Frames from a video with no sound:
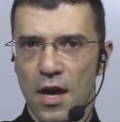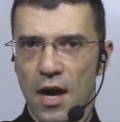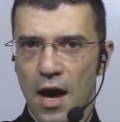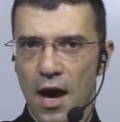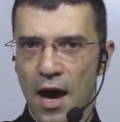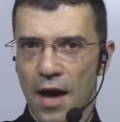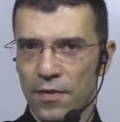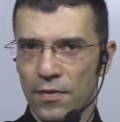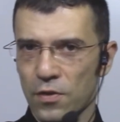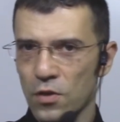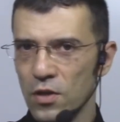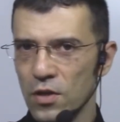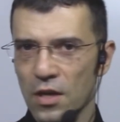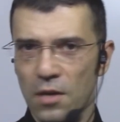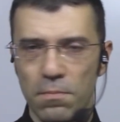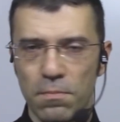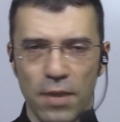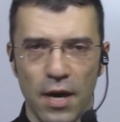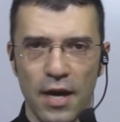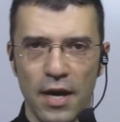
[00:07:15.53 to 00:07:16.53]
and you can
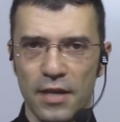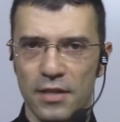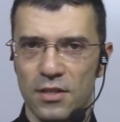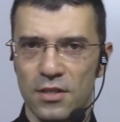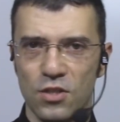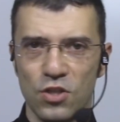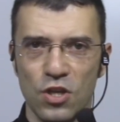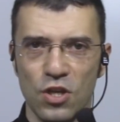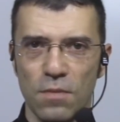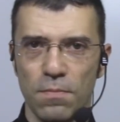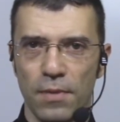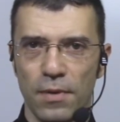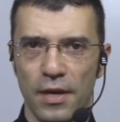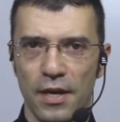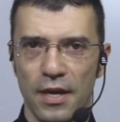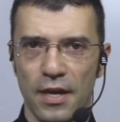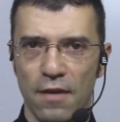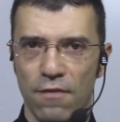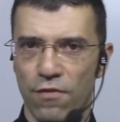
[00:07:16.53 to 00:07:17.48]
buy it cheaply